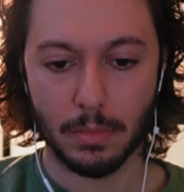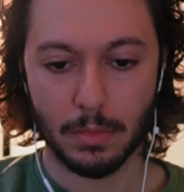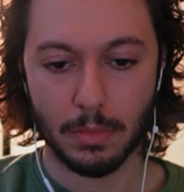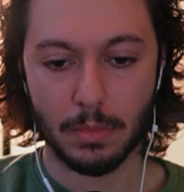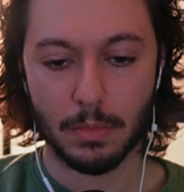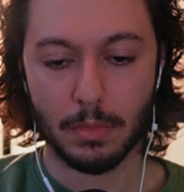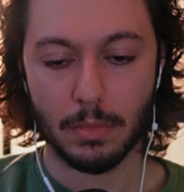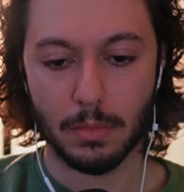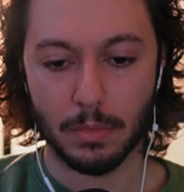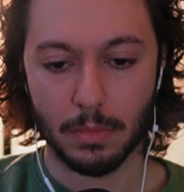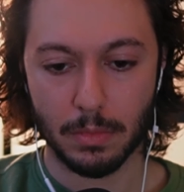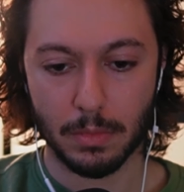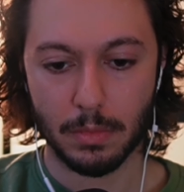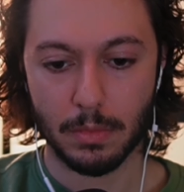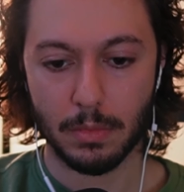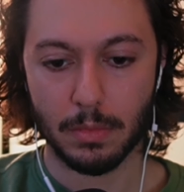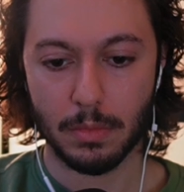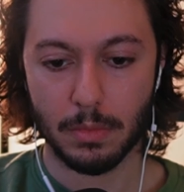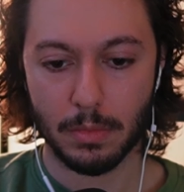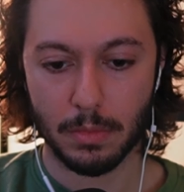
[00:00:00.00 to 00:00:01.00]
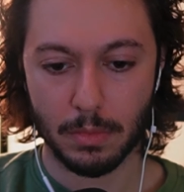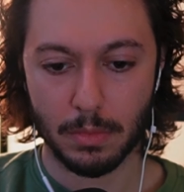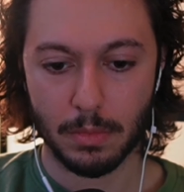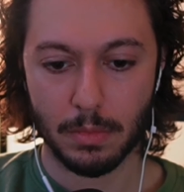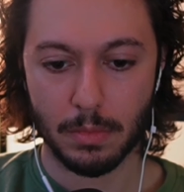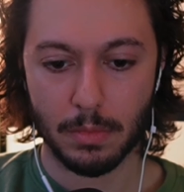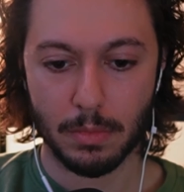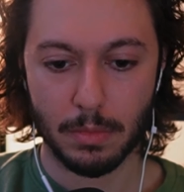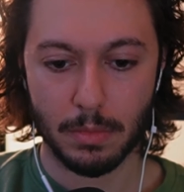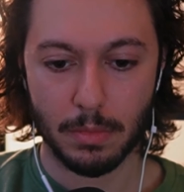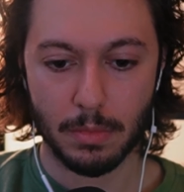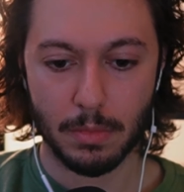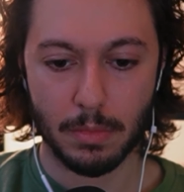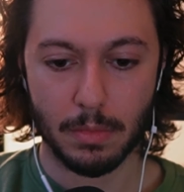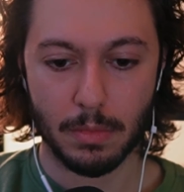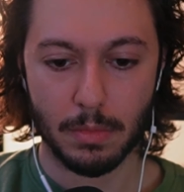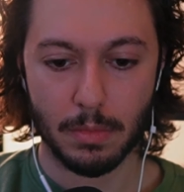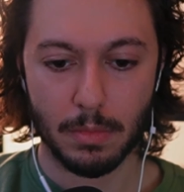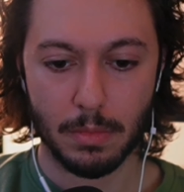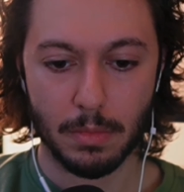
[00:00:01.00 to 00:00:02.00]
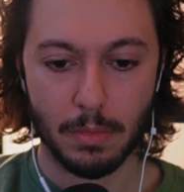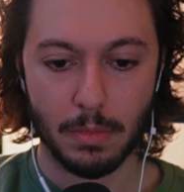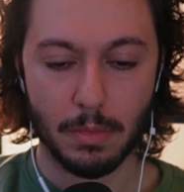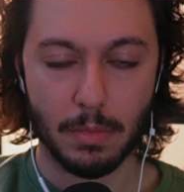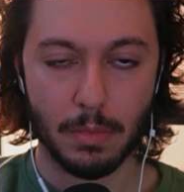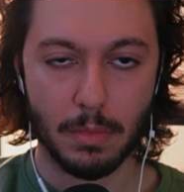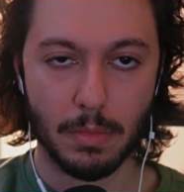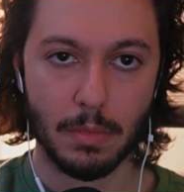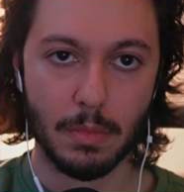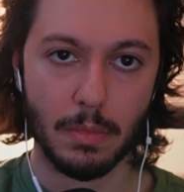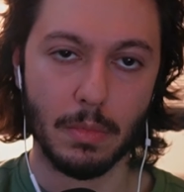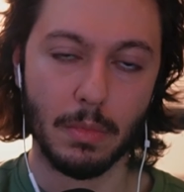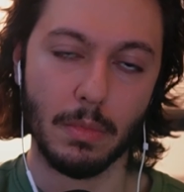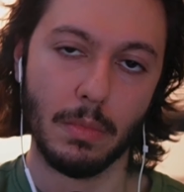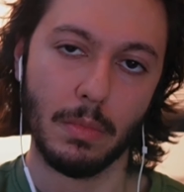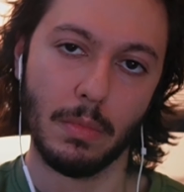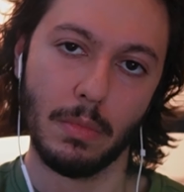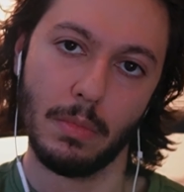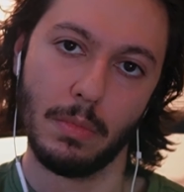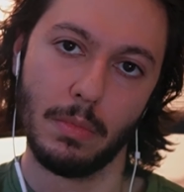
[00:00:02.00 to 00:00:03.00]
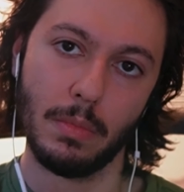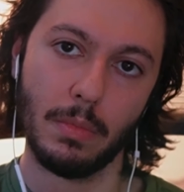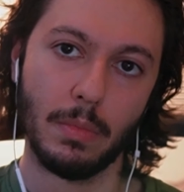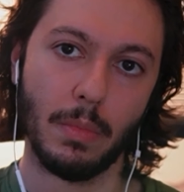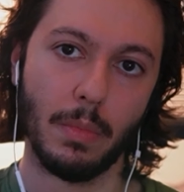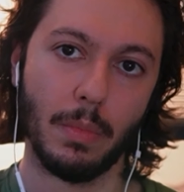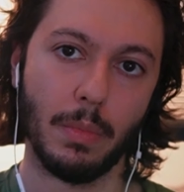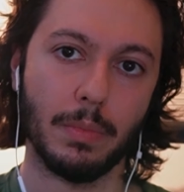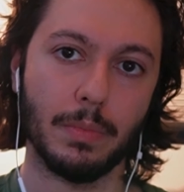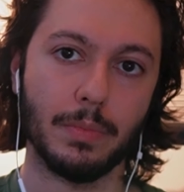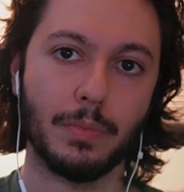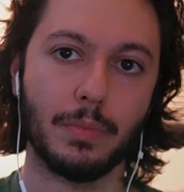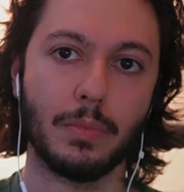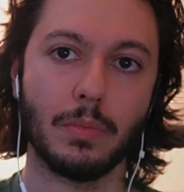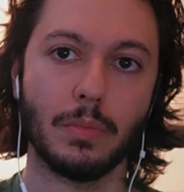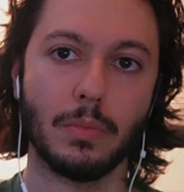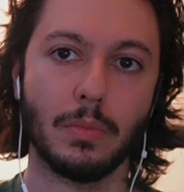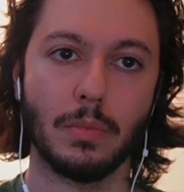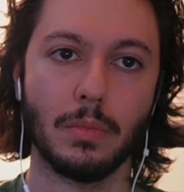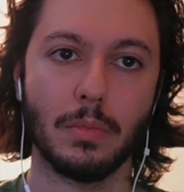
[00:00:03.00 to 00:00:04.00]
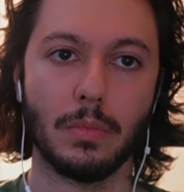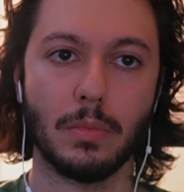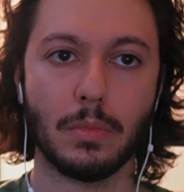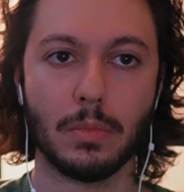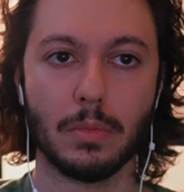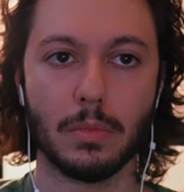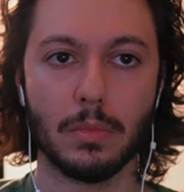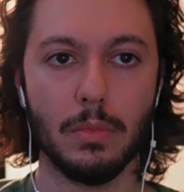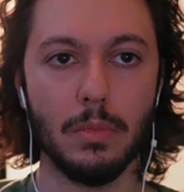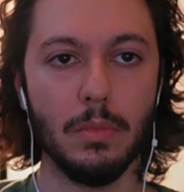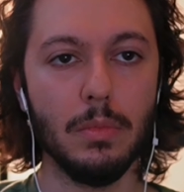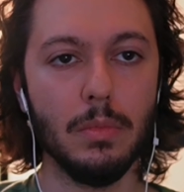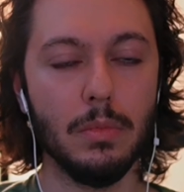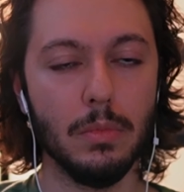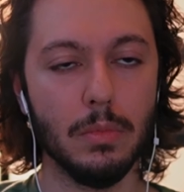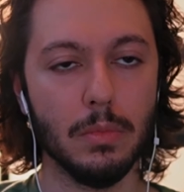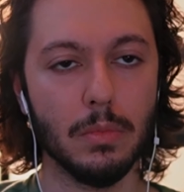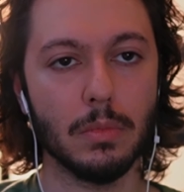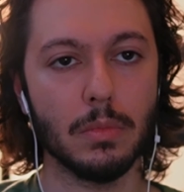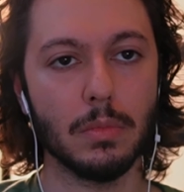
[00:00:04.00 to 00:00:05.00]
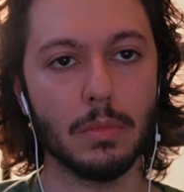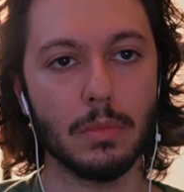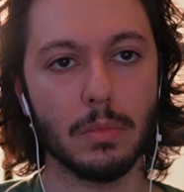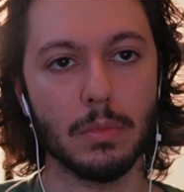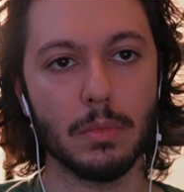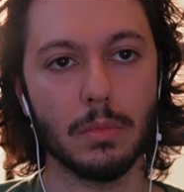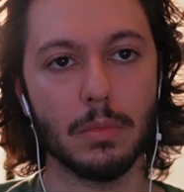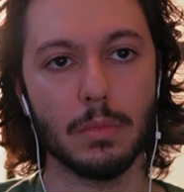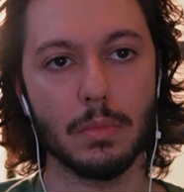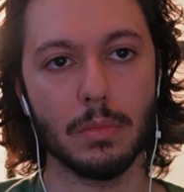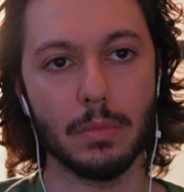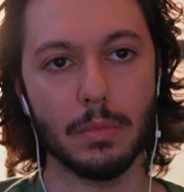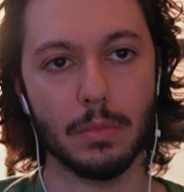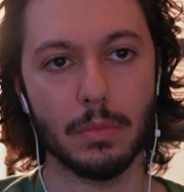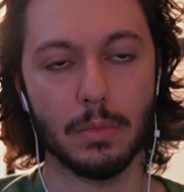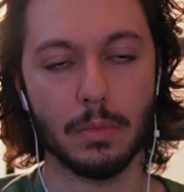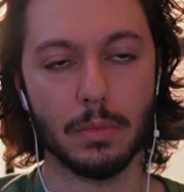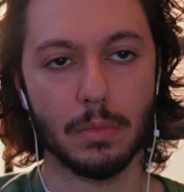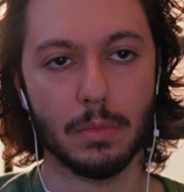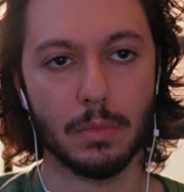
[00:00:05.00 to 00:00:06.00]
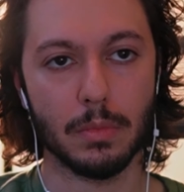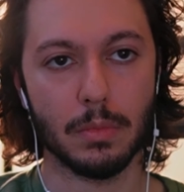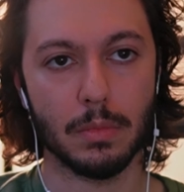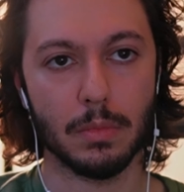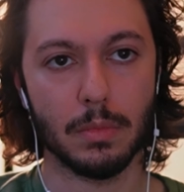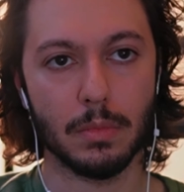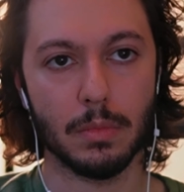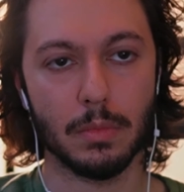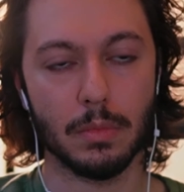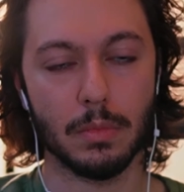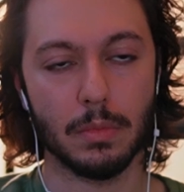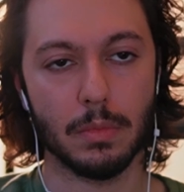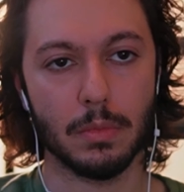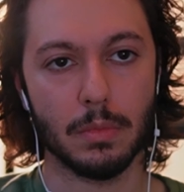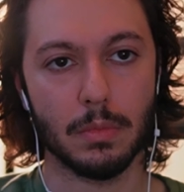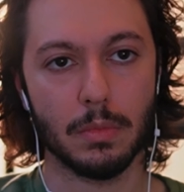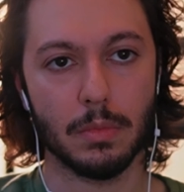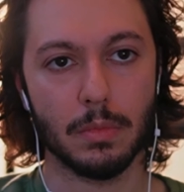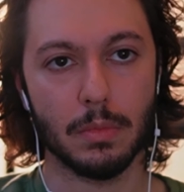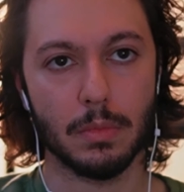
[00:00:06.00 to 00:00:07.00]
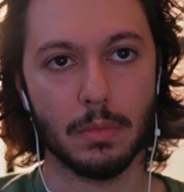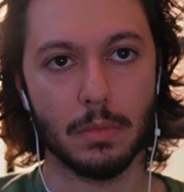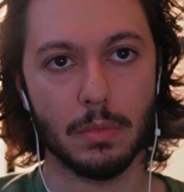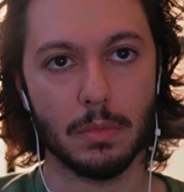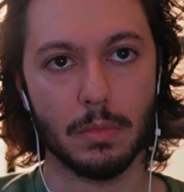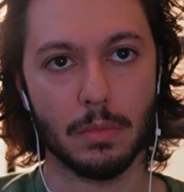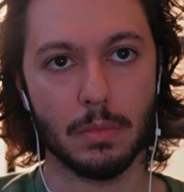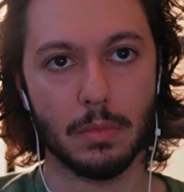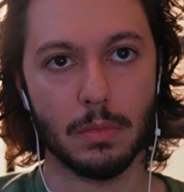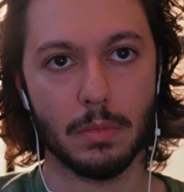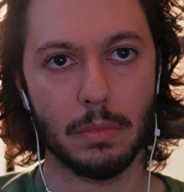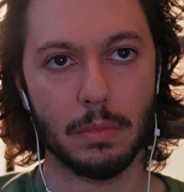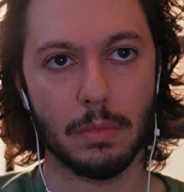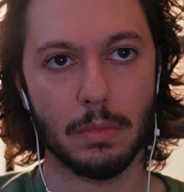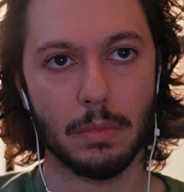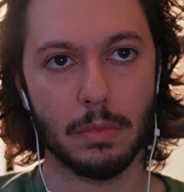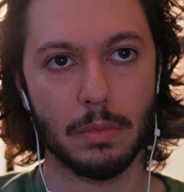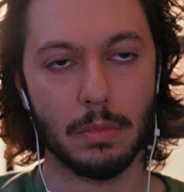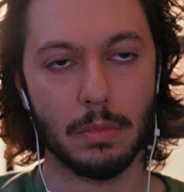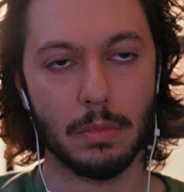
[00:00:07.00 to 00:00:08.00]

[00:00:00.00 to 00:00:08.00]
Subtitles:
[no speech]